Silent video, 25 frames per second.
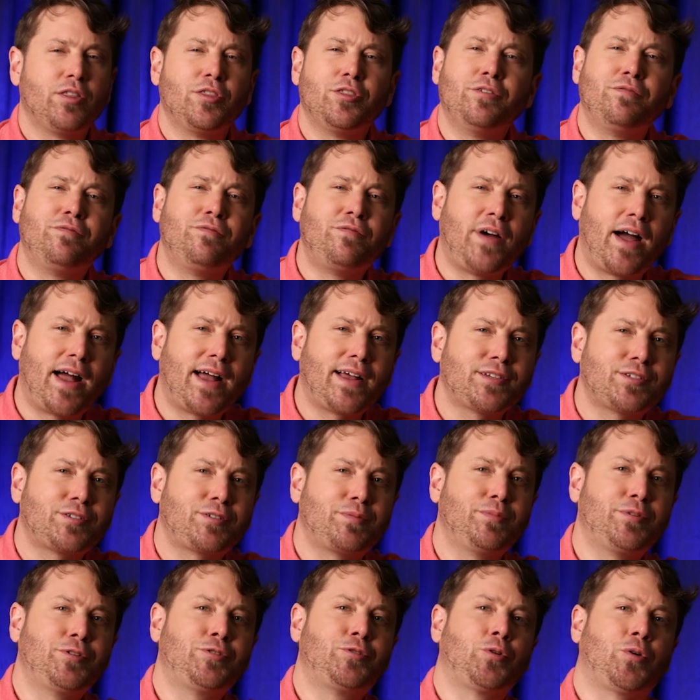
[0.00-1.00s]
The vast
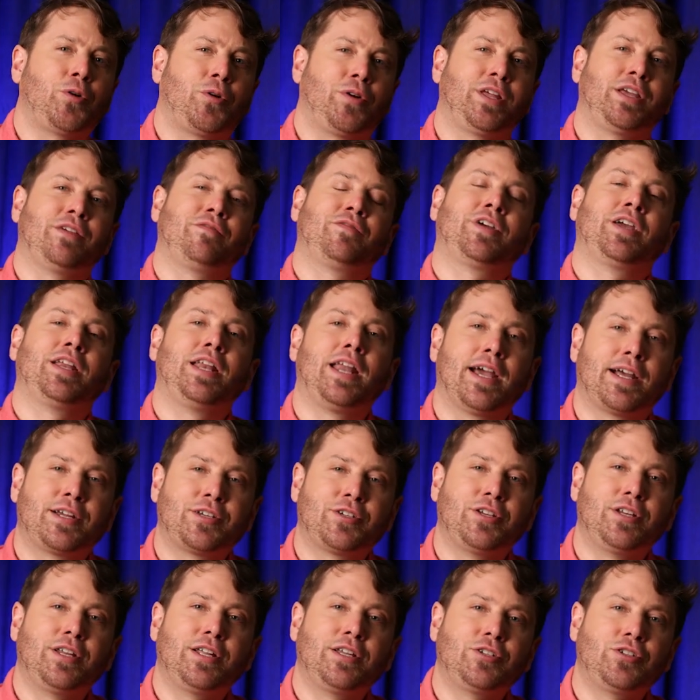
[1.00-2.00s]
majority of
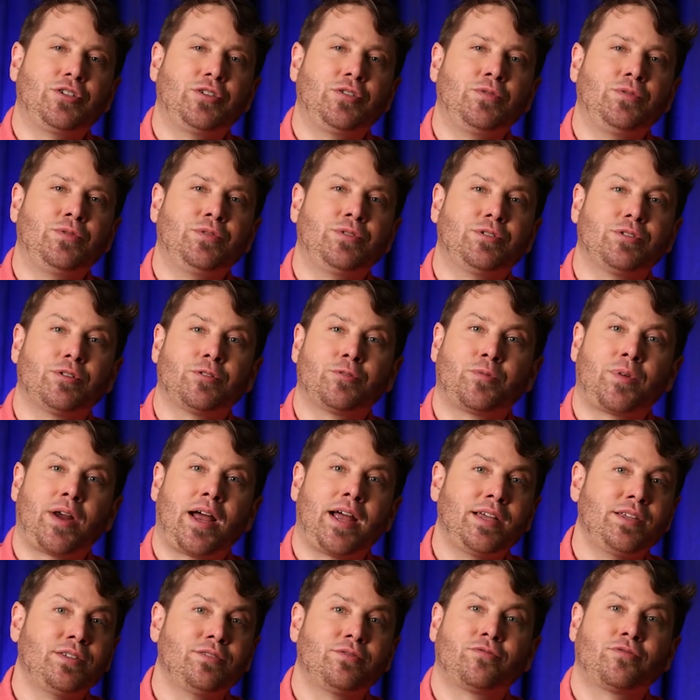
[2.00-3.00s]
connection issues
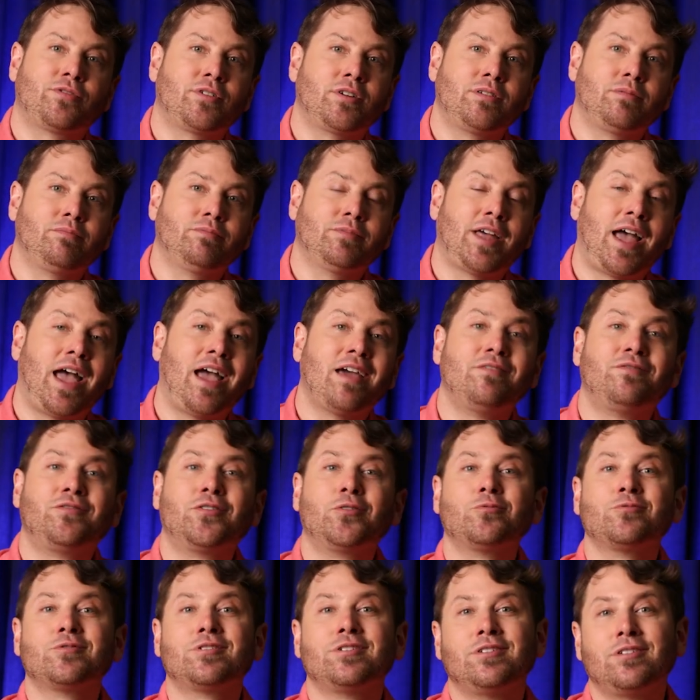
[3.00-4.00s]
arise from the
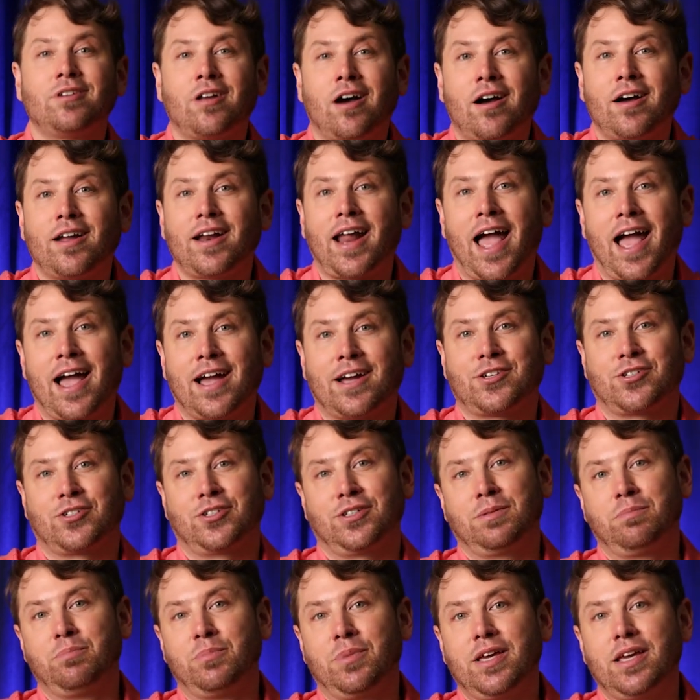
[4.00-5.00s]
headphones not
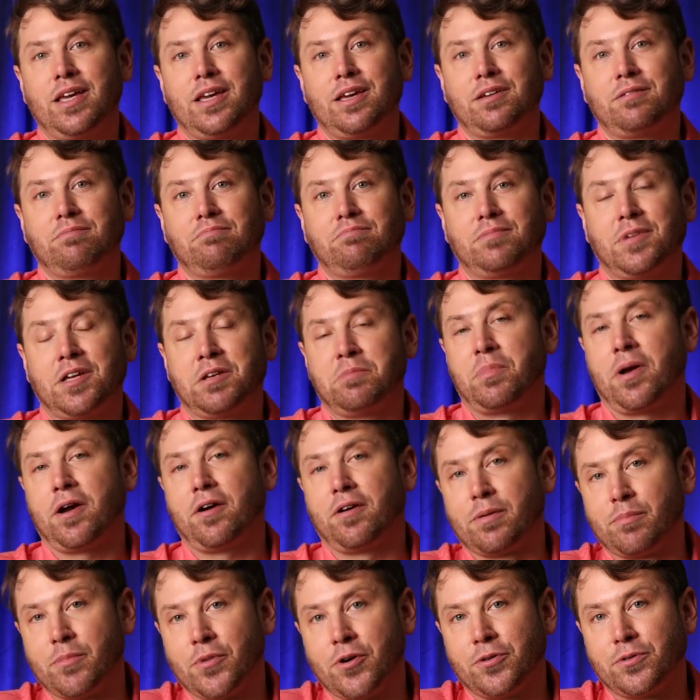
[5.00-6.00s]
actually being in
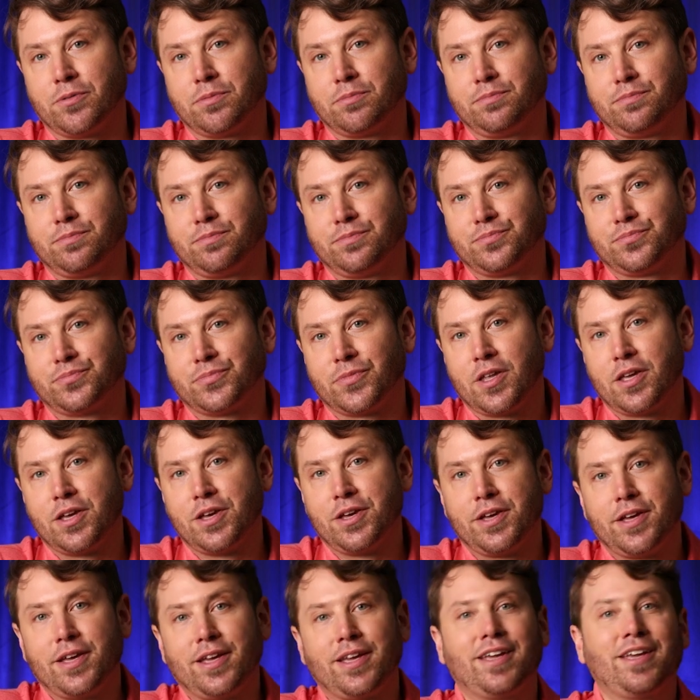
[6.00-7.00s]
pairing mode.
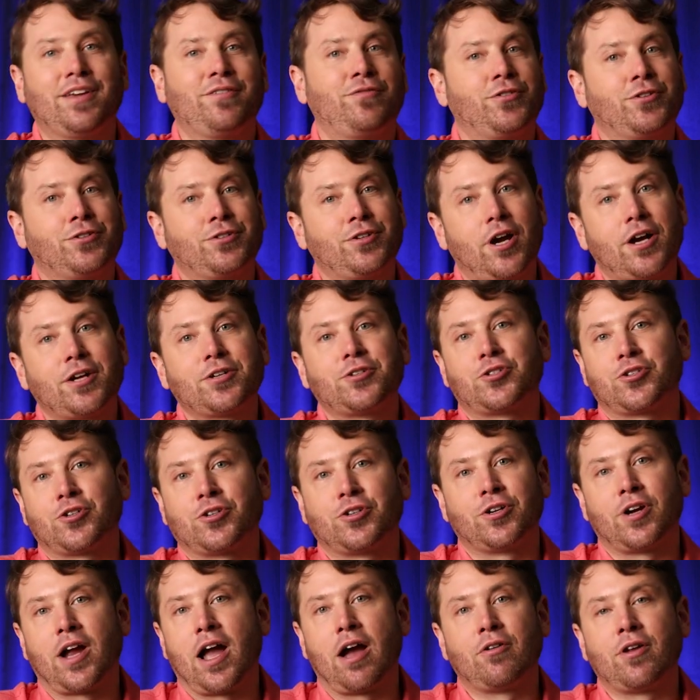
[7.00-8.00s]
If you're not
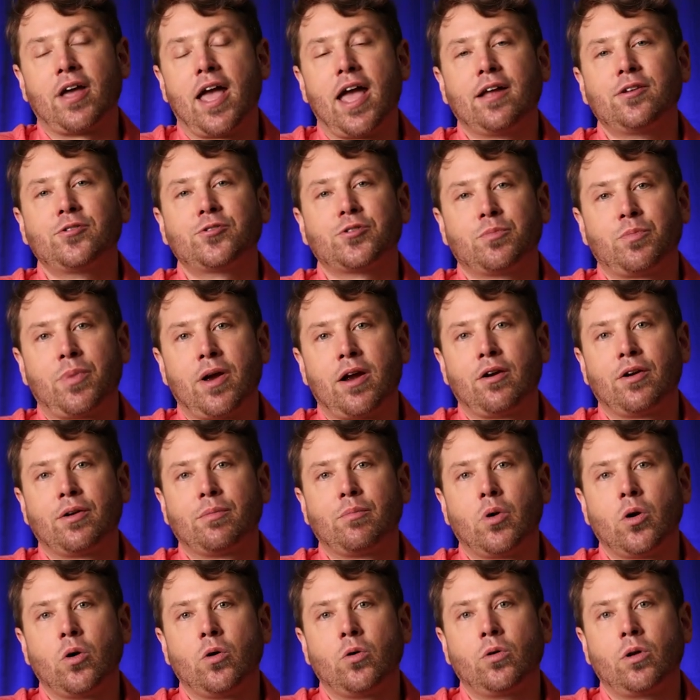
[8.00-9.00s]
sure how to enter pairing
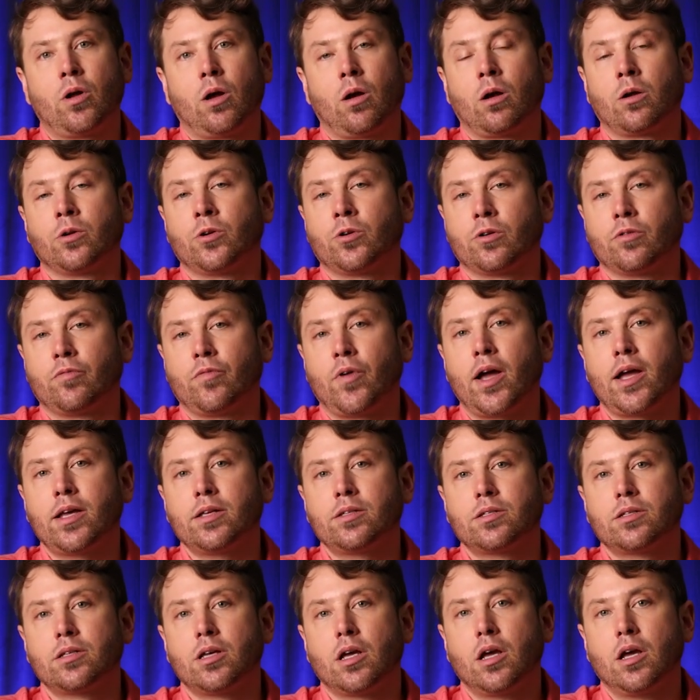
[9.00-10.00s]
mode on your
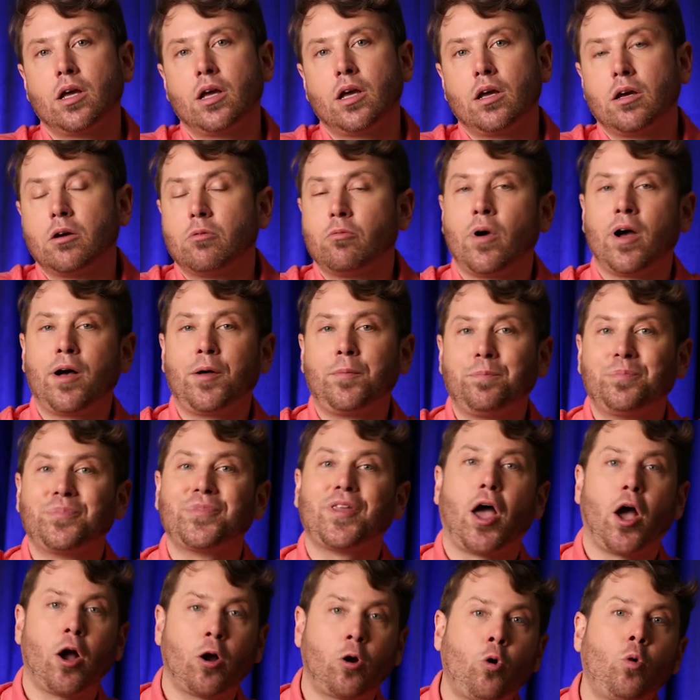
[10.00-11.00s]
device, well,
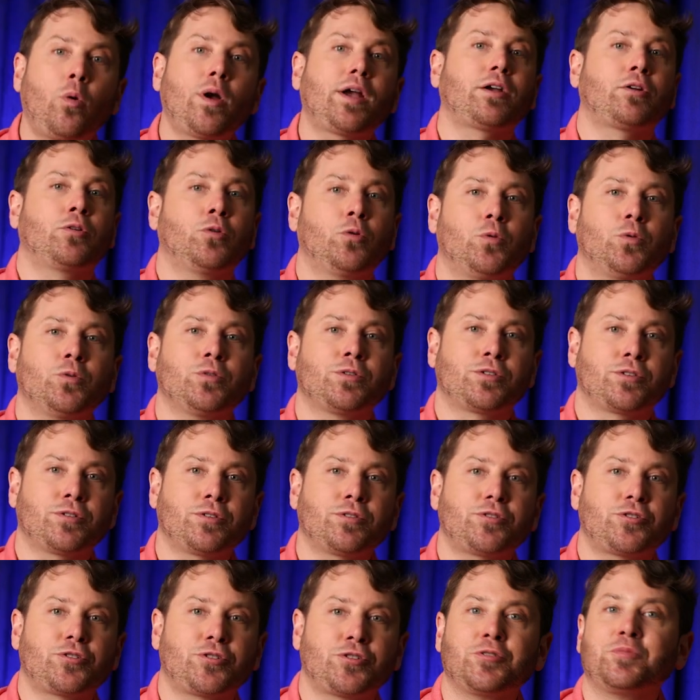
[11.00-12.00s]
a quick Google
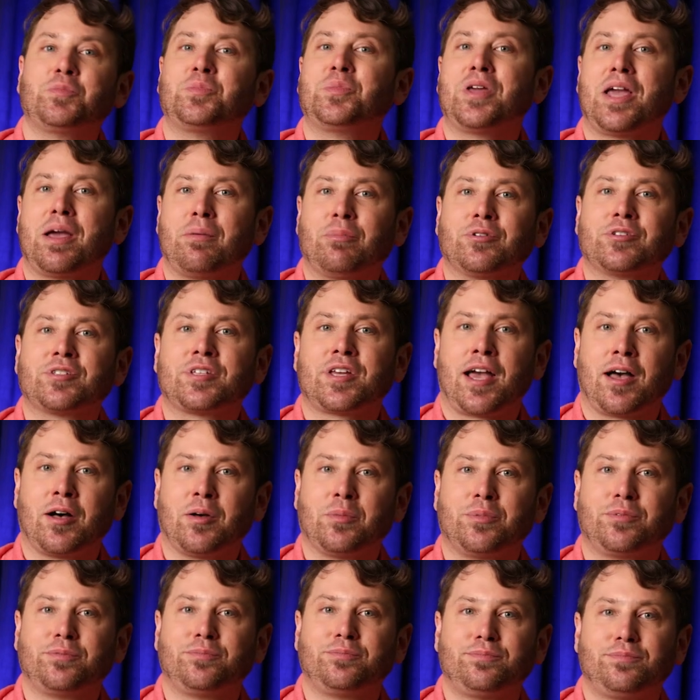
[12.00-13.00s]
search should be able to
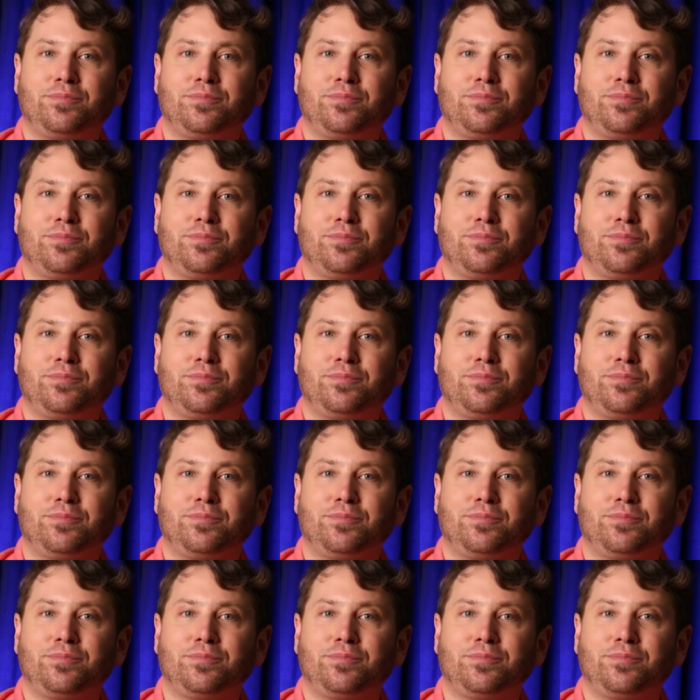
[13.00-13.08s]
help.